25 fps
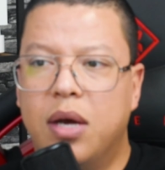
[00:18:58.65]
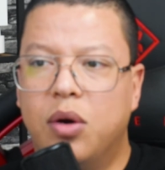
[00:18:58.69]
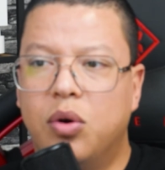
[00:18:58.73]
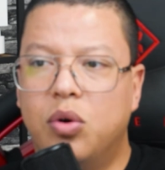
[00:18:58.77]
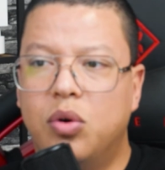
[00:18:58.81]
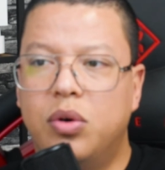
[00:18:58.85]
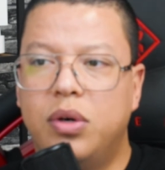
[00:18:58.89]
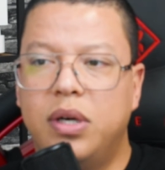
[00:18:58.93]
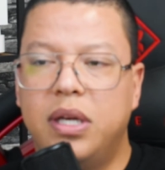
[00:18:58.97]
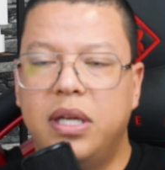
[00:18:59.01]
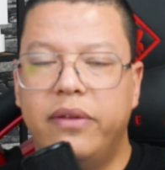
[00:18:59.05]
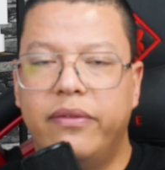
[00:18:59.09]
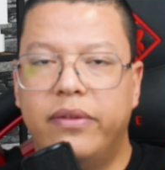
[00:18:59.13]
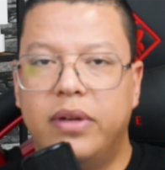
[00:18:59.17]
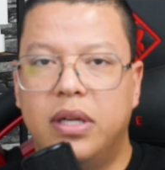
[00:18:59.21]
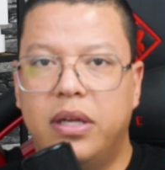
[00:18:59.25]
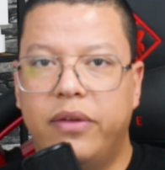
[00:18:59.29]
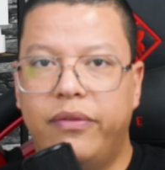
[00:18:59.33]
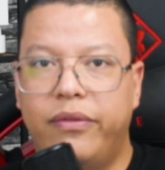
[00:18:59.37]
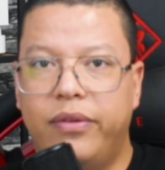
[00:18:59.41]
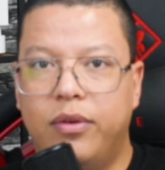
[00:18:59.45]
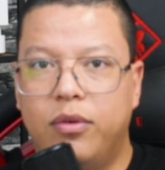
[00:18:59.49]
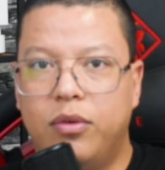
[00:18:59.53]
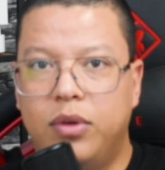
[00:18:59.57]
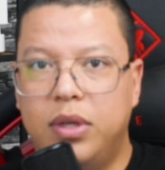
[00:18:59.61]
Or even
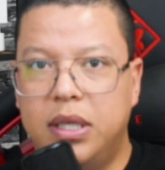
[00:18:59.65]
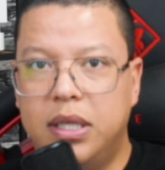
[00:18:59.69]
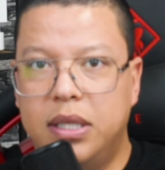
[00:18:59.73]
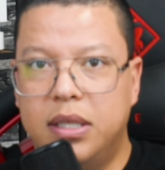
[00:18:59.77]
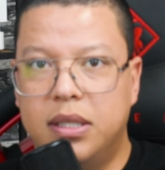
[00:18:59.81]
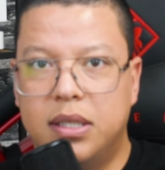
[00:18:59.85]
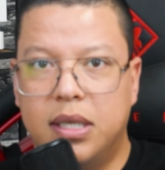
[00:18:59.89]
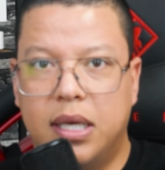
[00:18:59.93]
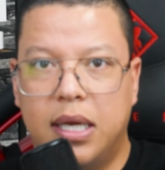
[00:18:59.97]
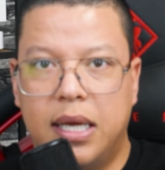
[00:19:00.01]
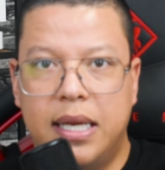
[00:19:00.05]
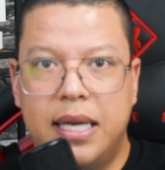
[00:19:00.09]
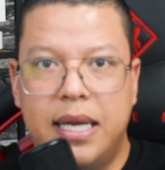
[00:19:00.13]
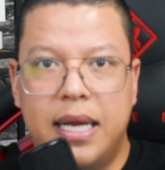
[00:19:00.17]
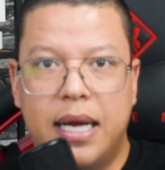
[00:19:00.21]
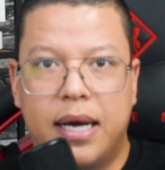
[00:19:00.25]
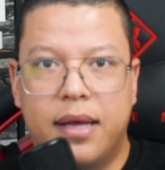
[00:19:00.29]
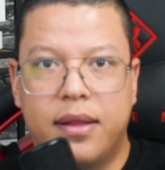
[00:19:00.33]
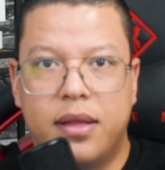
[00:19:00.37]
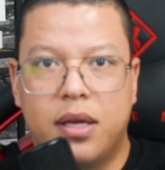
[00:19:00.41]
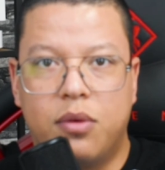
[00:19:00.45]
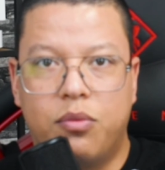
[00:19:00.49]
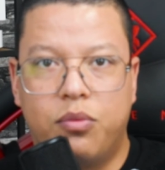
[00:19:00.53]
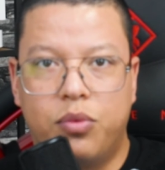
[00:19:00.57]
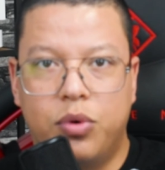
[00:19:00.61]
if you need any
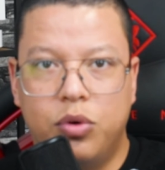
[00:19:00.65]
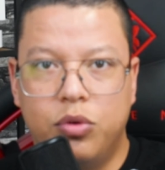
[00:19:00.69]
other